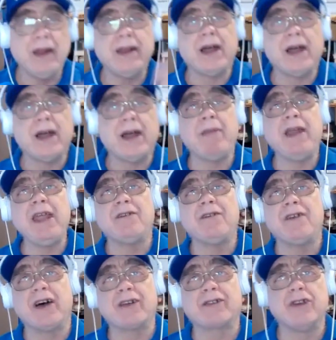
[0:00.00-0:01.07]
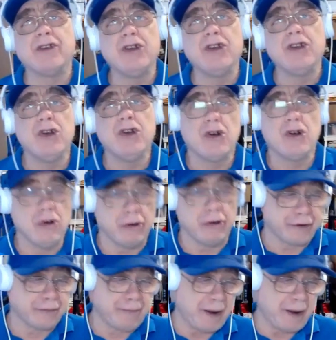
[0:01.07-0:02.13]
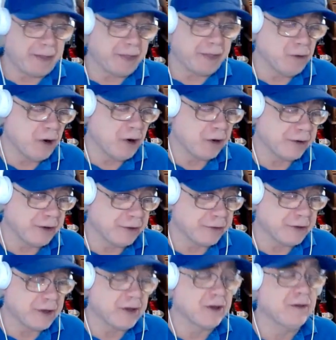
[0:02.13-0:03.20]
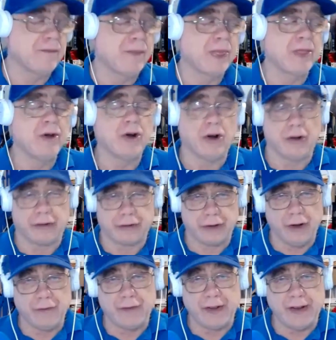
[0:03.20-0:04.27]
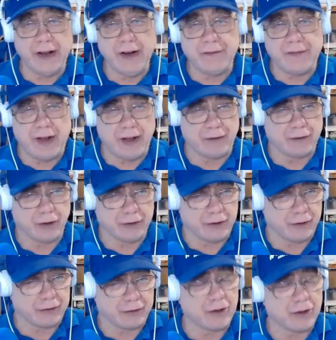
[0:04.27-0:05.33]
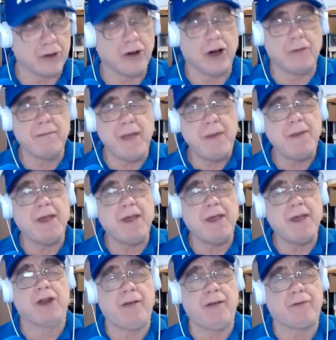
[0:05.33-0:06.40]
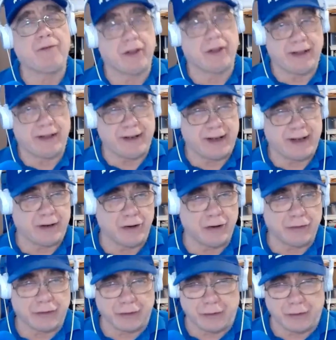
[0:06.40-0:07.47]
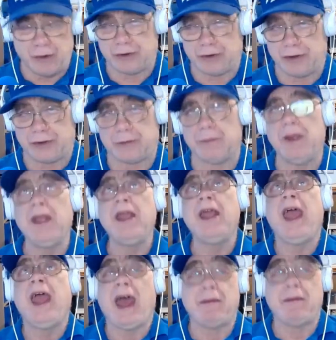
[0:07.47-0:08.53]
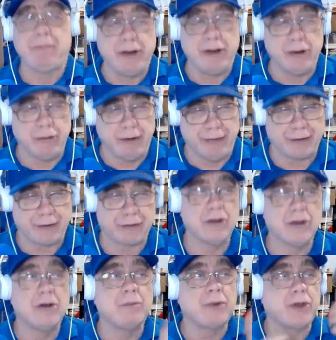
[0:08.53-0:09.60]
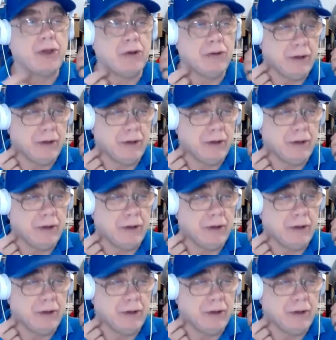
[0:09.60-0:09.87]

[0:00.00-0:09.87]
Now, many of us who suspect that we're autistic or self identify as autistic, or maybe even have the late diagnosis of autism, have been doing this. But